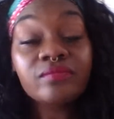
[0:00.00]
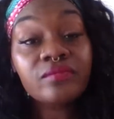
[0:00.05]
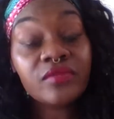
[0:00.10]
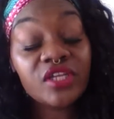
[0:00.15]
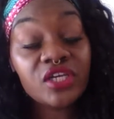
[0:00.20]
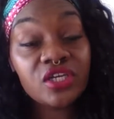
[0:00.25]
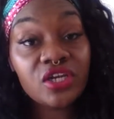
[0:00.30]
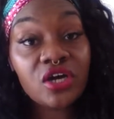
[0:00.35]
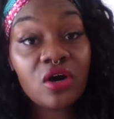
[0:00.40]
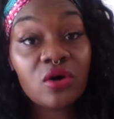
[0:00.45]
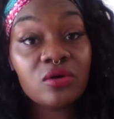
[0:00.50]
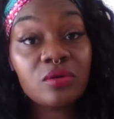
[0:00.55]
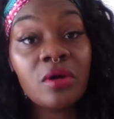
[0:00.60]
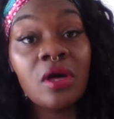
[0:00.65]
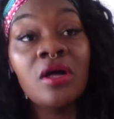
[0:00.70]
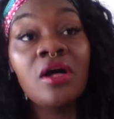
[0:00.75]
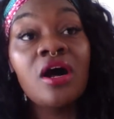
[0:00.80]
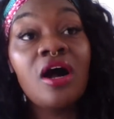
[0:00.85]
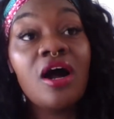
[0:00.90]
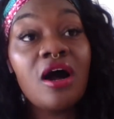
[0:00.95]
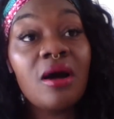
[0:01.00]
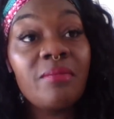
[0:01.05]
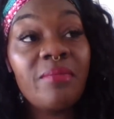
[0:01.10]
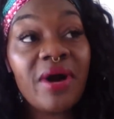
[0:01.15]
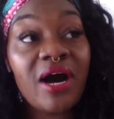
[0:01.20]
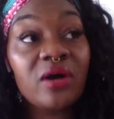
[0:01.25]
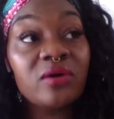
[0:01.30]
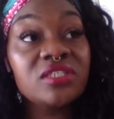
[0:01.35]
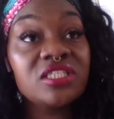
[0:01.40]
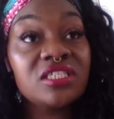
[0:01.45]
you know,
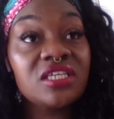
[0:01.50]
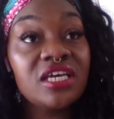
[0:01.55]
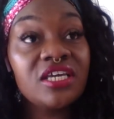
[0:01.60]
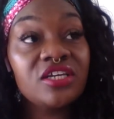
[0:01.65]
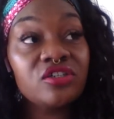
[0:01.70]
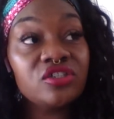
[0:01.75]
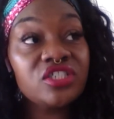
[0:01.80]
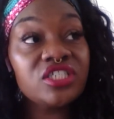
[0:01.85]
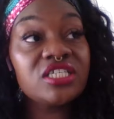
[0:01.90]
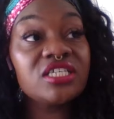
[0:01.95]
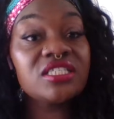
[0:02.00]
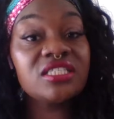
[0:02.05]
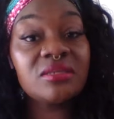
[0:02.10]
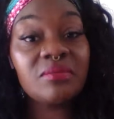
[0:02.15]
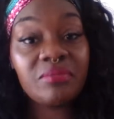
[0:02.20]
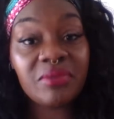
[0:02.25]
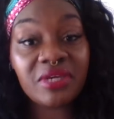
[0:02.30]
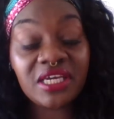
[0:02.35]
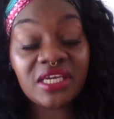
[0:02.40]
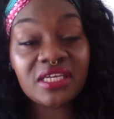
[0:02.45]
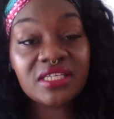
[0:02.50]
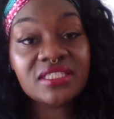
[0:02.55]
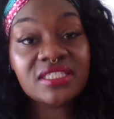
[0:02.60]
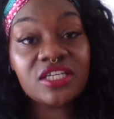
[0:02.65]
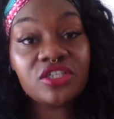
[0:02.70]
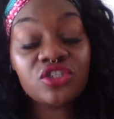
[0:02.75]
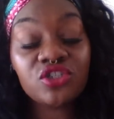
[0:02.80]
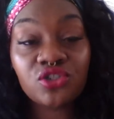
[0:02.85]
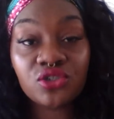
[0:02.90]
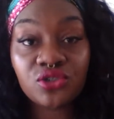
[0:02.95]
about energies and beings
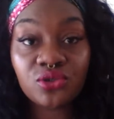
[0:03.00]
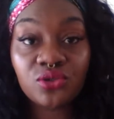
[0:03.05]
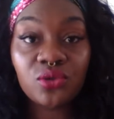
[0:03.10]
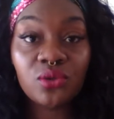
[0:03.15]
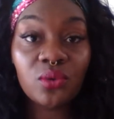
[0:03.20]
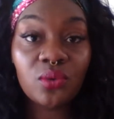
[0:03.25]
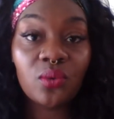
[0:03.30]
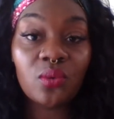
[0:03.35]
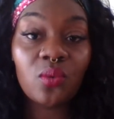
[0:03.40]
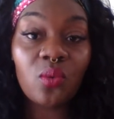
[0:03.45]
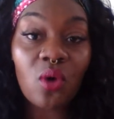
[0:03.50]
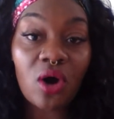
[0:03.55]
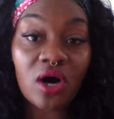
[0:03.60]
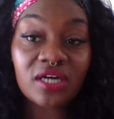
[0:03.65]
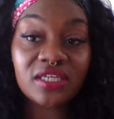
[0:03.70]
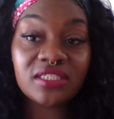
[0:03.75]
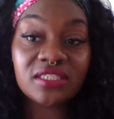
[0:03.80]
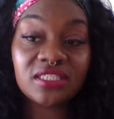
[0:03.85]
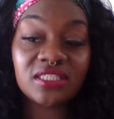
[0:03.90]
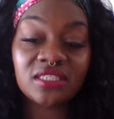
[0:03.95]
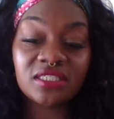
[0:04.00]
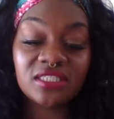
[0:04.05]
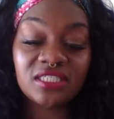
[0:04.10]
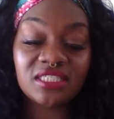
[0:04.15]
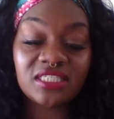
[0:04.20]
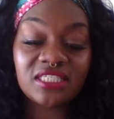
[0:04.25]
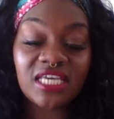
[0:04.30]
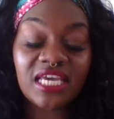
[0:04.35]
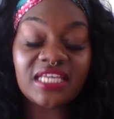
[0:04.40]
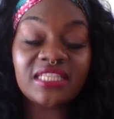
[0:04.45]
that do want
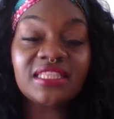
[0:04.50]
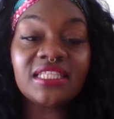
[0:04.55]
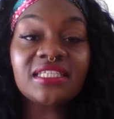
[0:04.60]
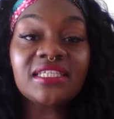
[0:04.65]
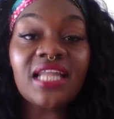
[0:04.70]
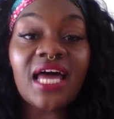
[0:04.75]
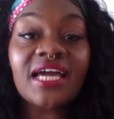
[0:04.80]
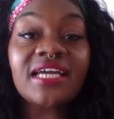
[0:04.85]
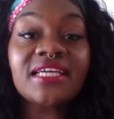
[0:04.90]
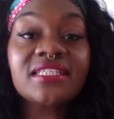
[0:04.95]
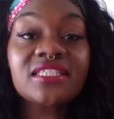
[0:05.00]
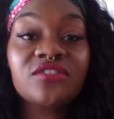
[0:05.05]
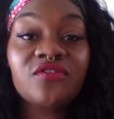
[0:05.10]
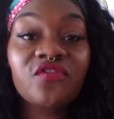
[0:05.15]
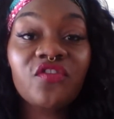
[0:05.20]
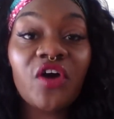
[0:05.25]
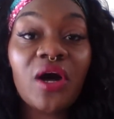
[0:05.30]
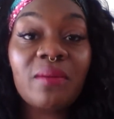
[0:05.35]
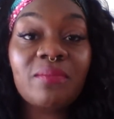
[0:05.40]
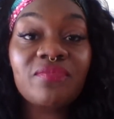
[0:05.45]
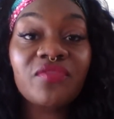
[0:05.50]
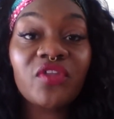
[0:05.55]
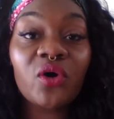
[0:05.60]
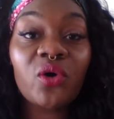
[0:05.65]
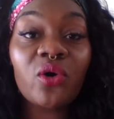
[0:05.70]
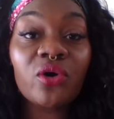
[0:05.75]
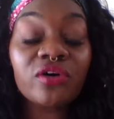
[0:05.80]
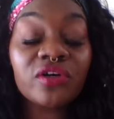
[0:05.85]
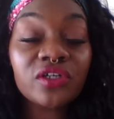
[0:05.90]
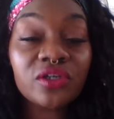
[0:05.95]
to take the light from the
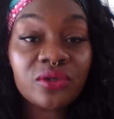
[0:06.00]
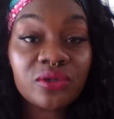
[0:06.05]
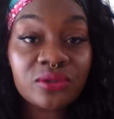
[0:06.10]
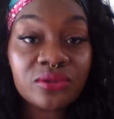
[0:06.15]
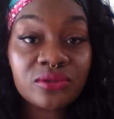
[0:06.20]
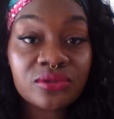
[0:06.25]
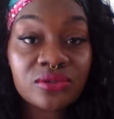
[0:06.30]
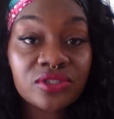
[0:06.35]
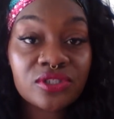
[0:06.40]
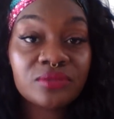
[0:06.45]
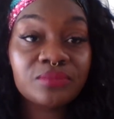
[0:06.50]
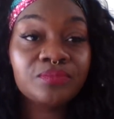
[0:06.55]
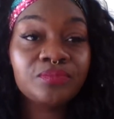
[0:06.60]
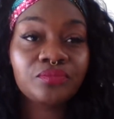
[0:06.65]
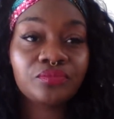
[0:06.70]
oracles